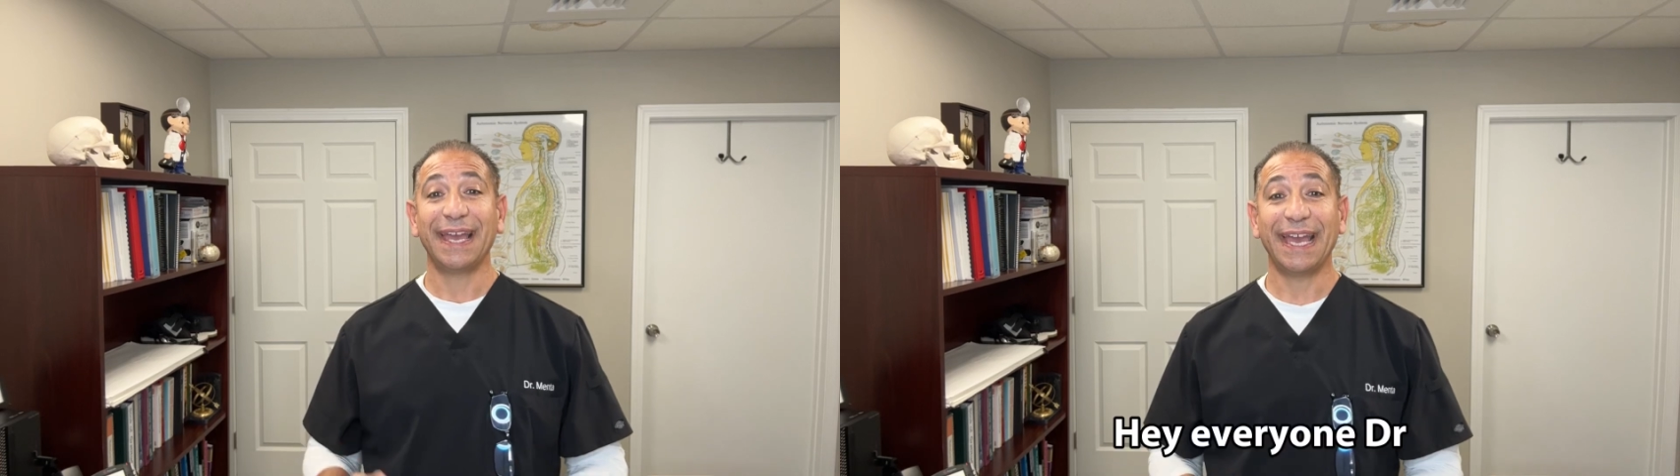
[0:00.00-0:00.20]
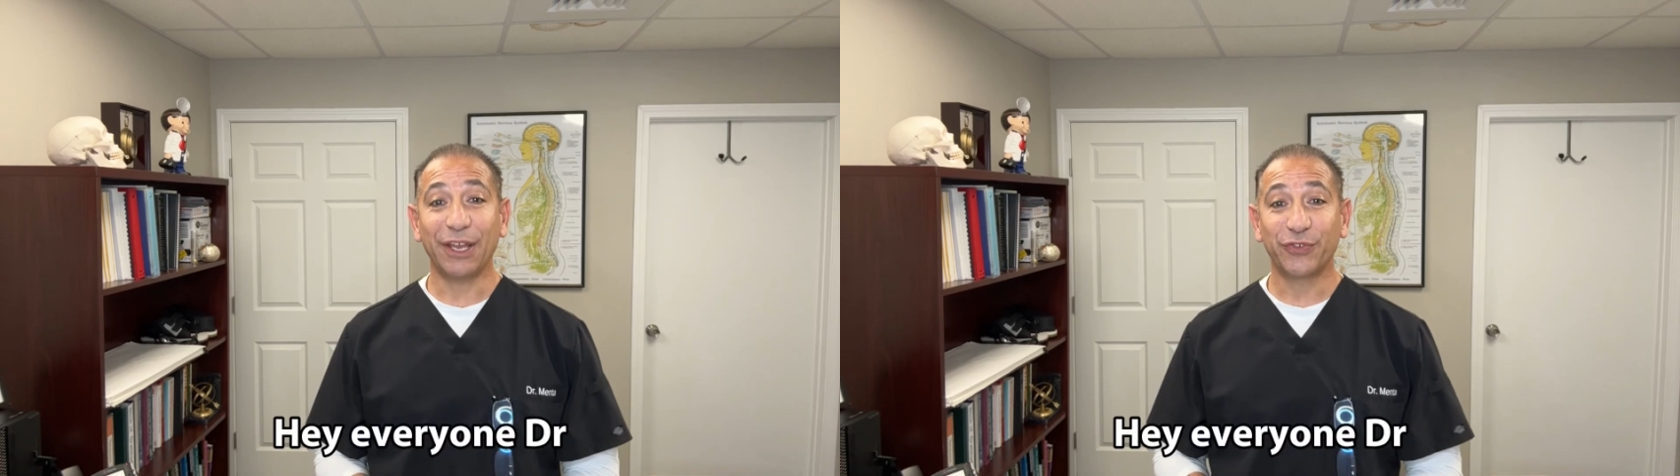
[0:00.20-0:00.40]

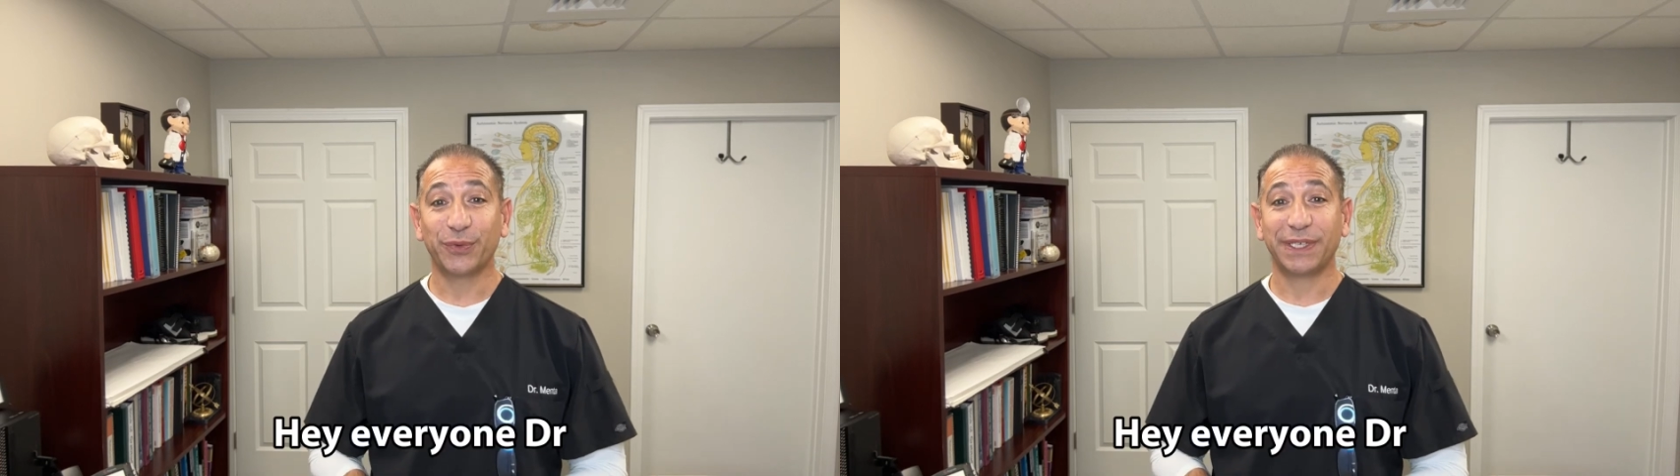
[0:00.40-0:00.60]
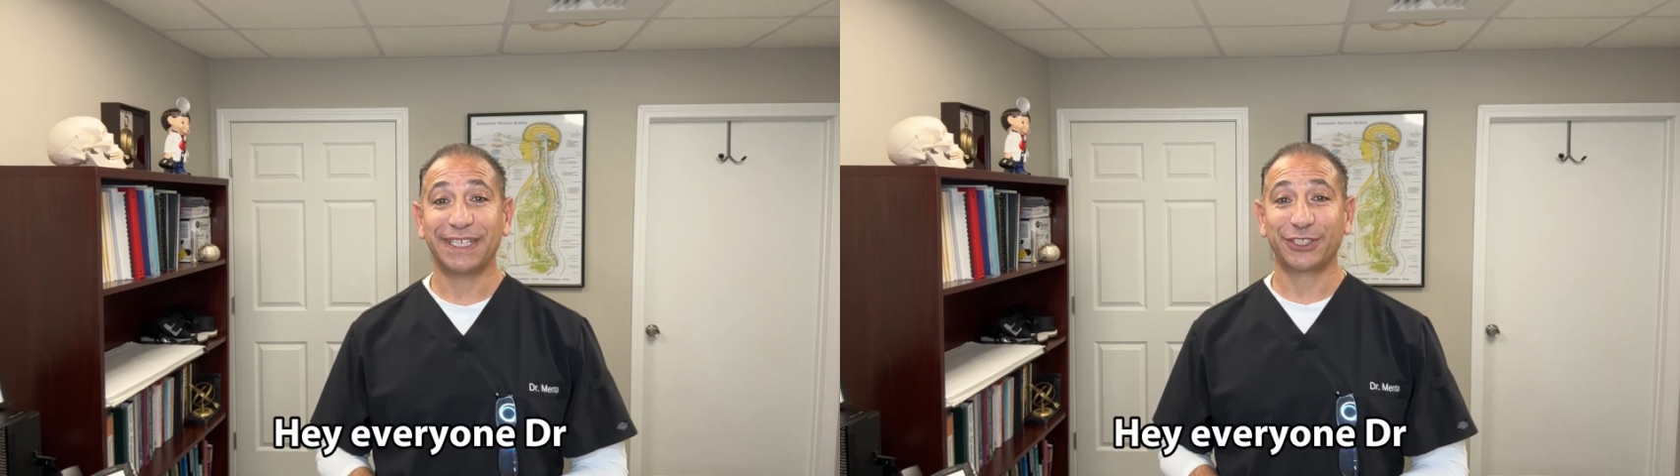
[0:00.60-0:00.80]
Hey
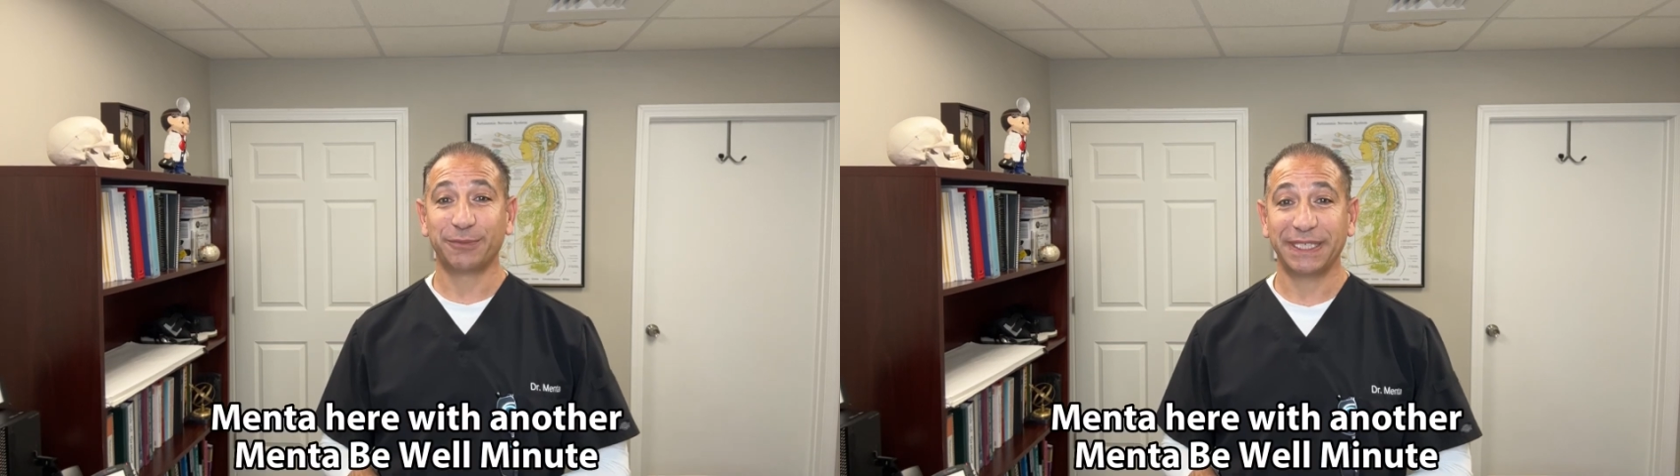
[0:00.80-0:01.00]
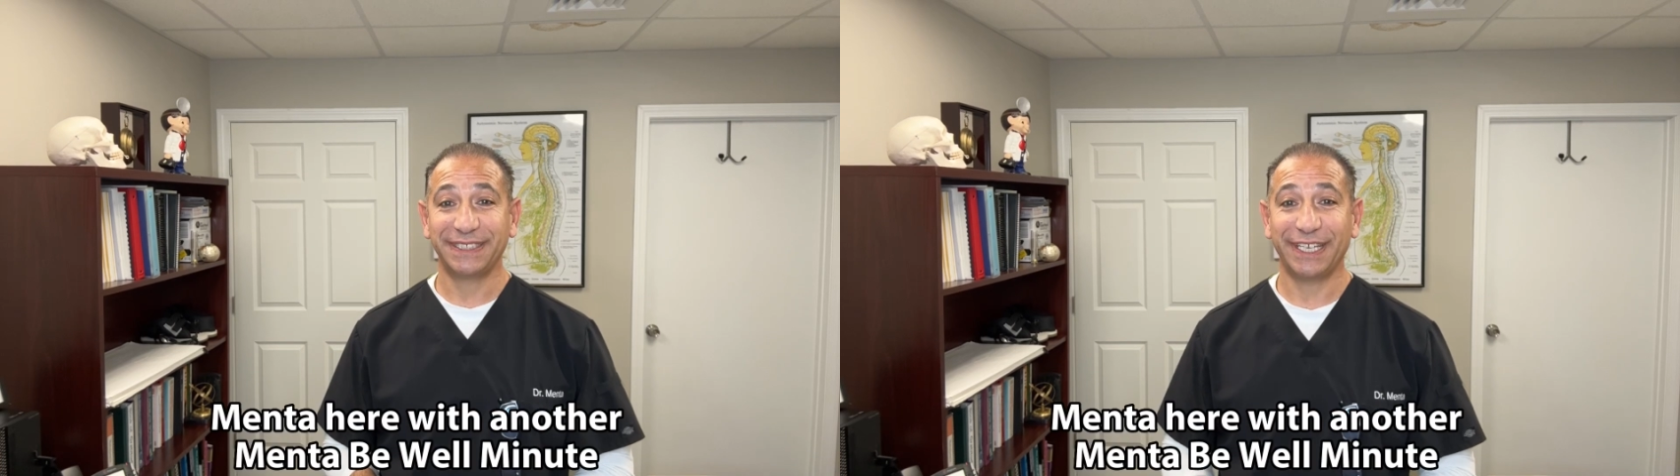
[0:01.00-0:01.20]
everyone, Doctor
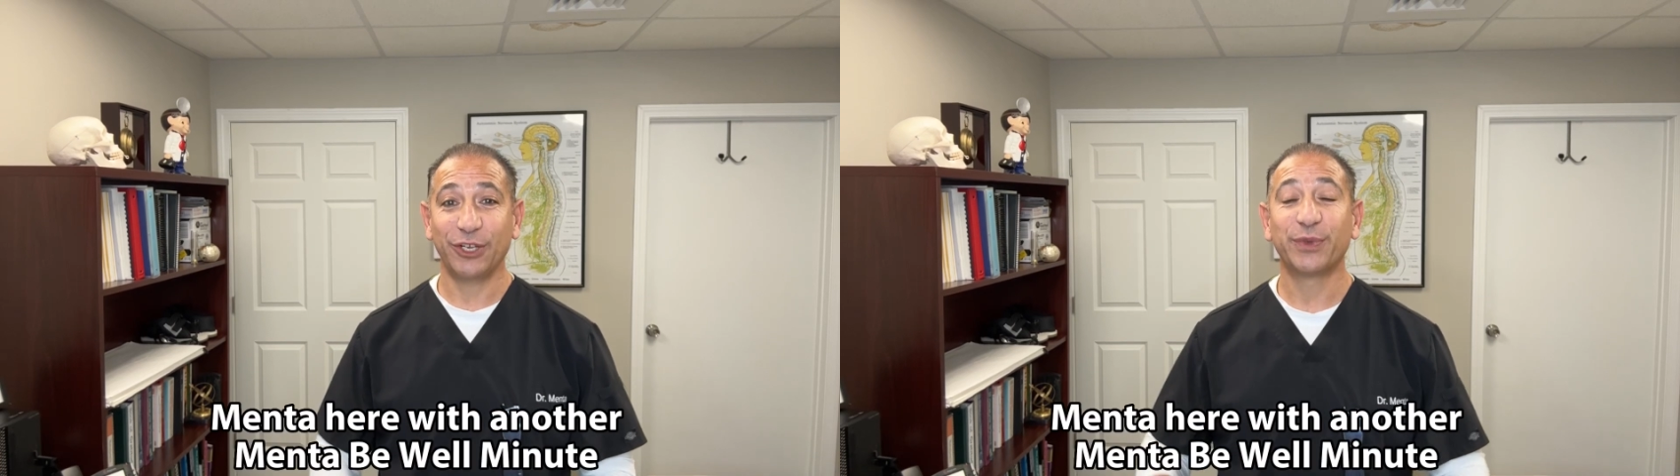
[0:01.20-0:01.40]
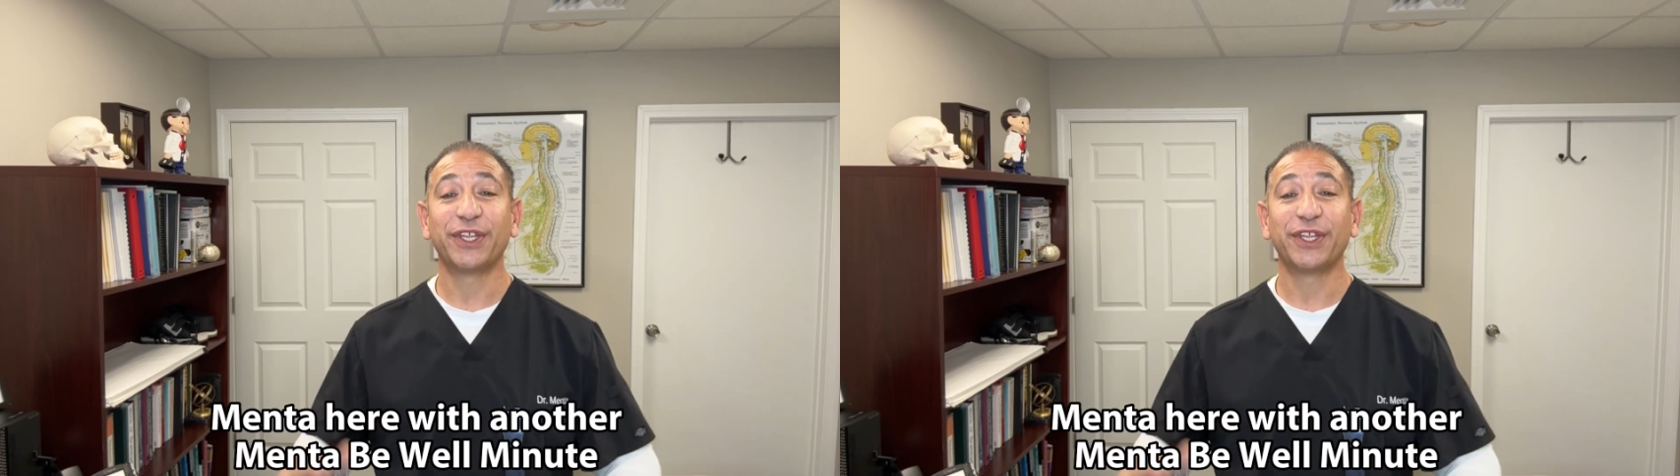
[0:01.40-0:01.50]
Menta here with